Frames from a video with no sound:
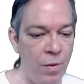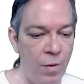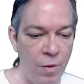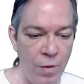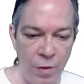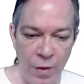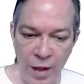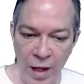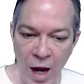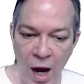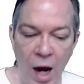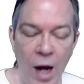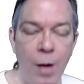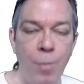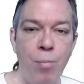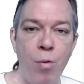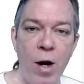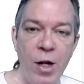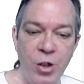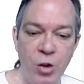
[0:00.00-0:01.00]
the high
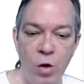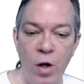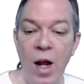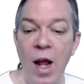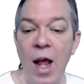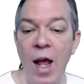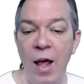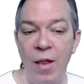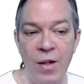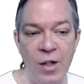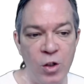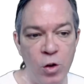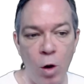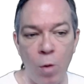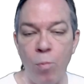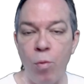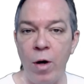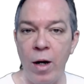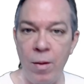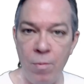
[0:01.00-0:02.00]
pressure, and this is
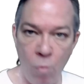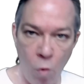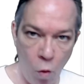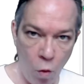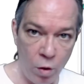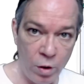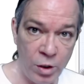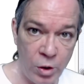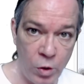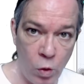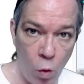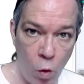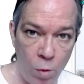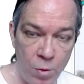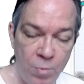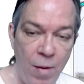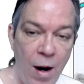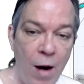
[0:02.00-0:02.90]
going to bring more storms.